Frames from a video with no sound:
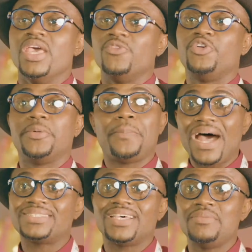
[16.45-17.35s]
If you're a
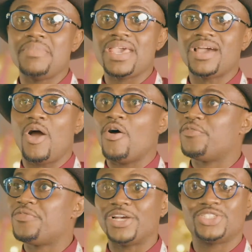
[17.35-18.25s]
pattern maker or a
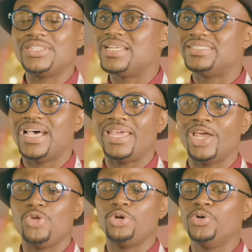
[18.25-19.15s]
fashion
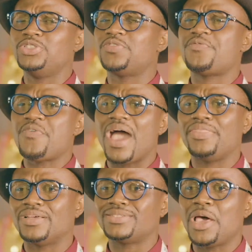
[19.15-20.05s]
designer, you're going to
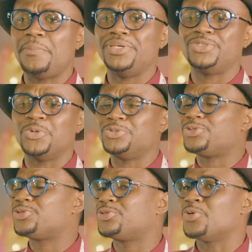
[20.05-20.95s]
find this episode
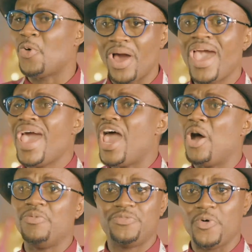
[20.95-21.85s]
so
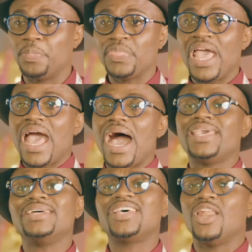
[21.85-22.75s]
helpful. I
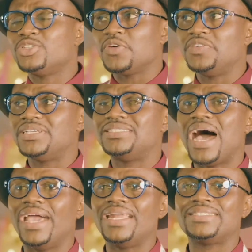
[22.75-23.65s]
get a lot of
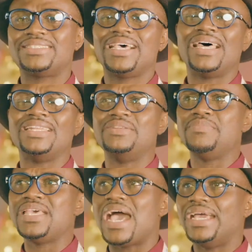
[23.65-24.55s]
designers telling
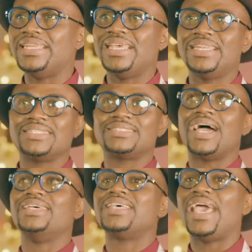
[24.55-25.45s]
me I need a
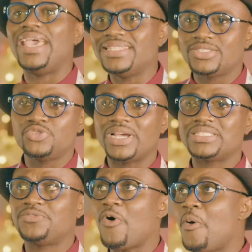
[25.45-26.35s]
size 8
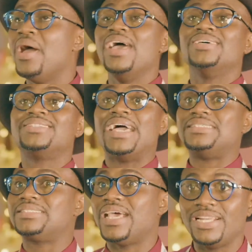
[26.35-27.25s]
dress form,
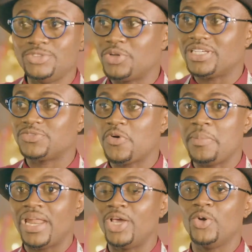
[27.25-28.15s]
size 10 dress
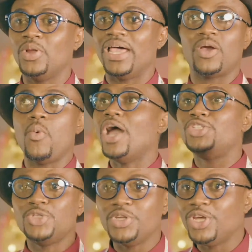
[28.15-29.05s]
form, and I go like, why
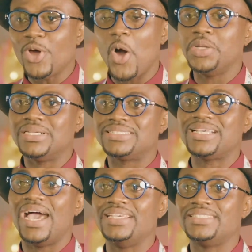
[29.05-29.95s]
do you need all the
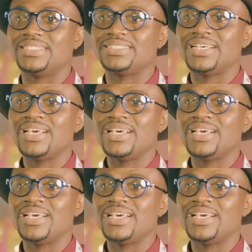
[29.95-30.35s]
sizes?